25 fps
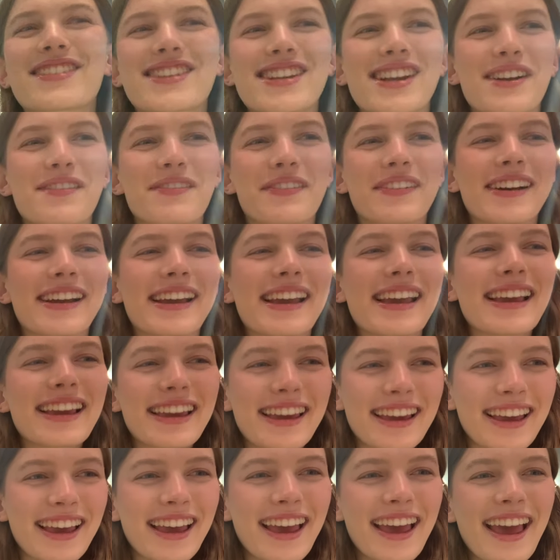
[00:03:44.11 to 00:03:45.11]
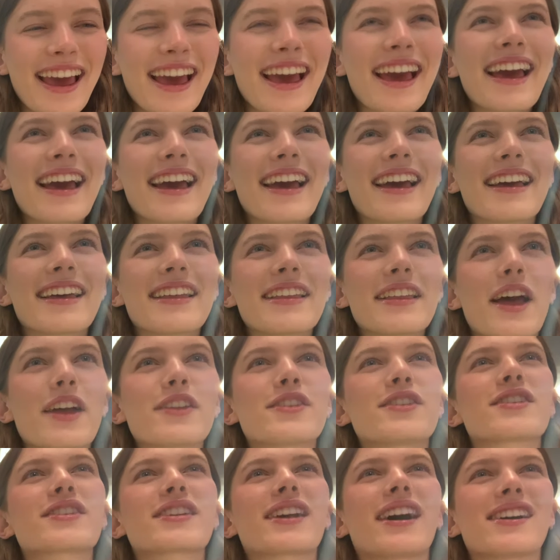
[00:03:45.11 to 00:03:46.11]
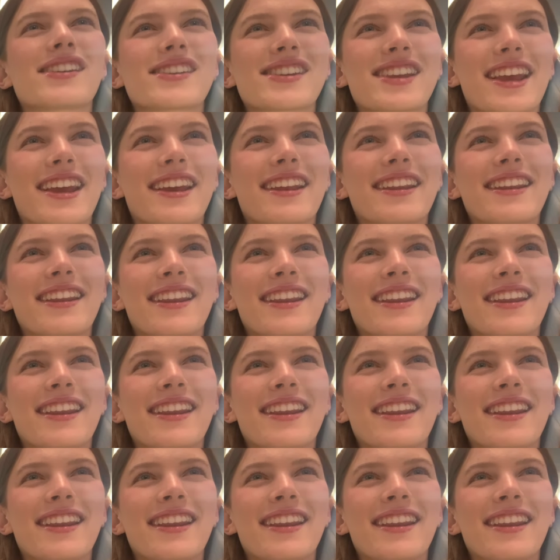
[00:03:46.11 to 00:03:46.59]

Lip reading: chip week. A discussion.